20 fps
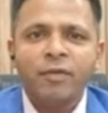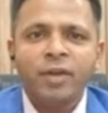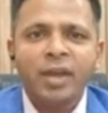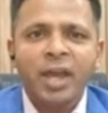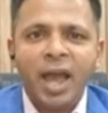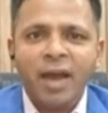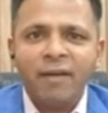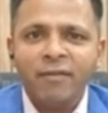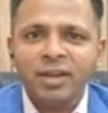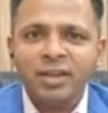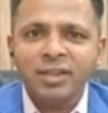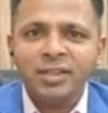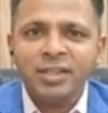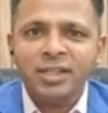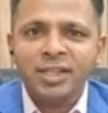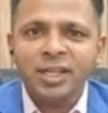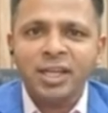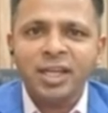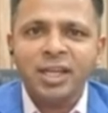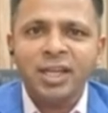we haven't
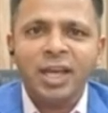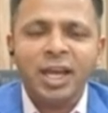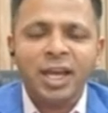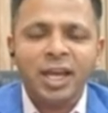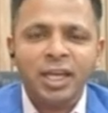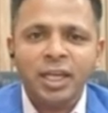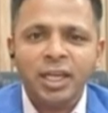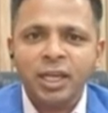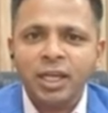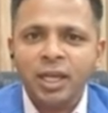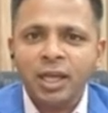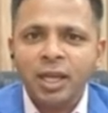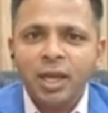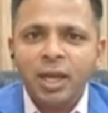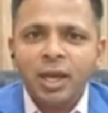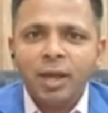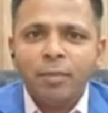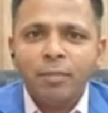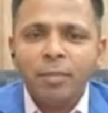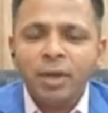seen any